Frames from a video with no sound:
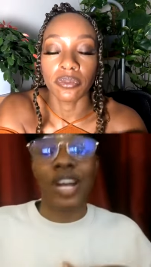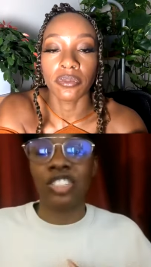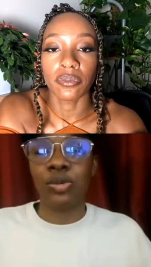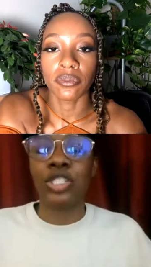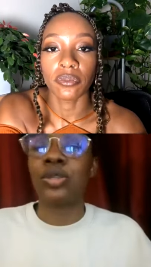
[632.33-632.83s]

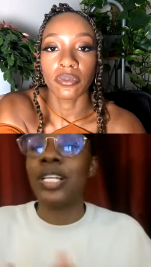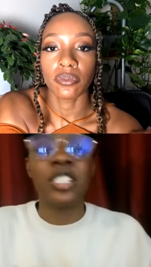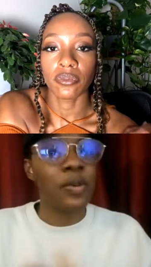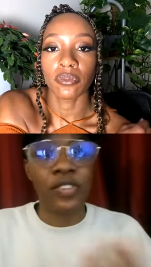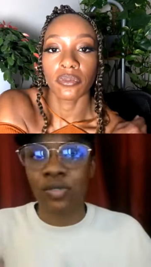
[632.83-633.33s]
Speaker 1: graduates. So
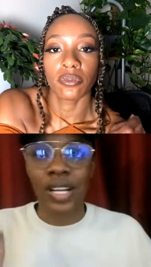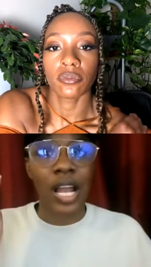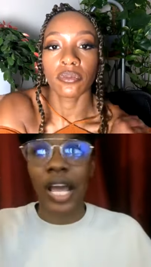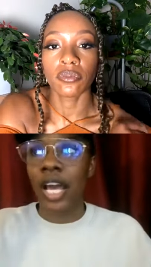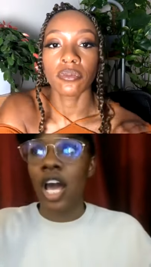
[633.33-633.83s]
Elizabeth had read
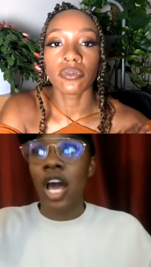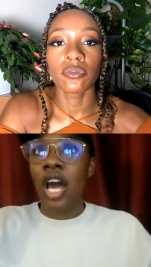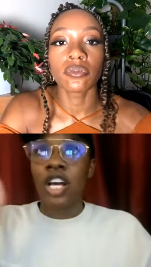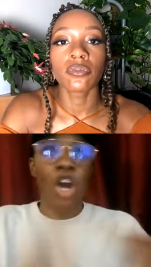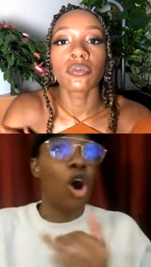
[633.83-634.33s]
like
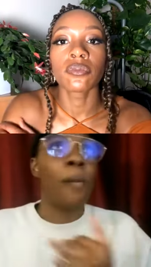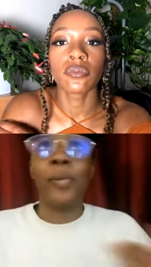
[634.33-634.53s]
Girl